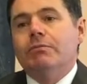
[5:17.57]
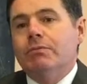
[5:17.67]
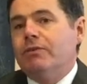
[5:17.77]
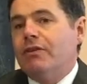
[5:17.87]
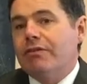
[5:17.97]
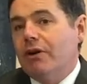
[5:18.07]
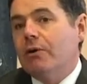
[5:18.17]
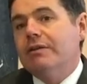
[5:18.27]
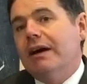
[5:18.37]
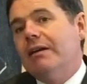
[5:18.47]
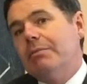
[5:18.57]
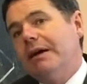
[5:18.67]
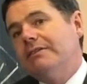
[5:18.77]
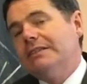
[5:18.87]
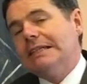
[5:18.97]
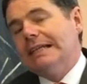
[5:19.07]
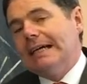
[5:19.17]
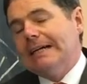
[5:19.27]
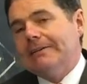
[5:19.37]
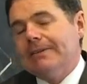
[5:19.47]
But there's no doubt about it
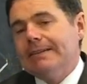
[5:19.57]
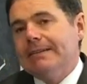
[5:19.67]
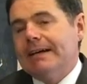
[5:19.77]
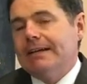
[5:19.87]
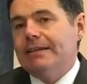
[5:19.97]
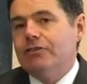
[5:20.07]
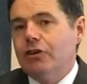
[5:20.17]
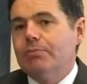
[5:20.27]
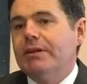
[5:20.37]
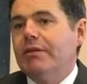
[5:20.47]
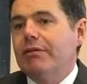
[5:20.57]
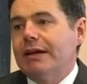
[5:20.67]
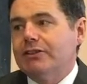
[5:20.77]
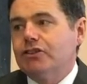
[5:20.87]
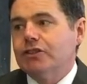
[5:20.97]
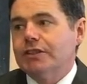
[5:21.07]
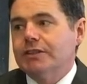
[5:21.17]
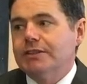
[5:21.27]
now that in Dublin Central,